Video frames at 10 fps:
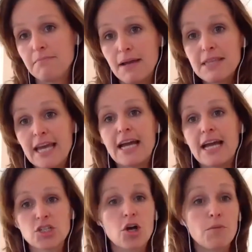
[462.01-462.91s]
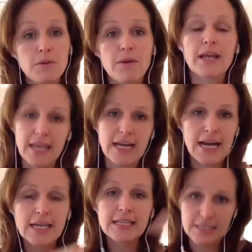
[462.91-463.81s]
Maybe they are just coping well and they
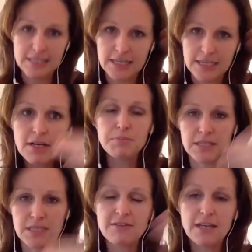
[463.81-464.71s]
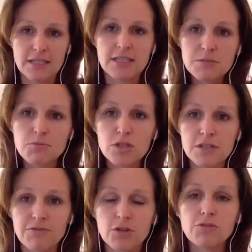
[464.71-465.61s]
can't necessarily perceive that this is more
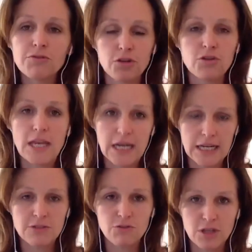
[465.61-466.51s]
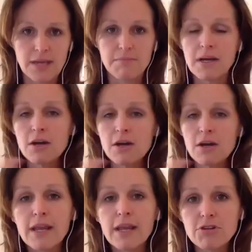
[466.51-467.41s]
difficult for you than it is for them.
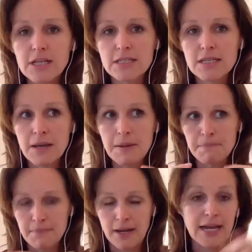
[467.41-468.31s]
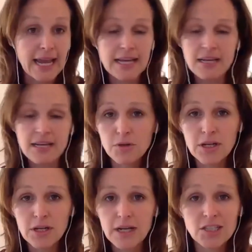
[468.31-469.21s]
Whatever it is, again,
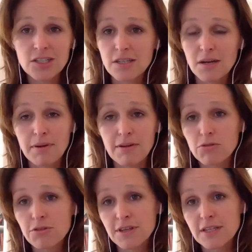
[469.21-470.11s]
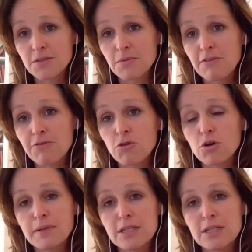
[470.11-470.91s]
communication is above all things the way forward.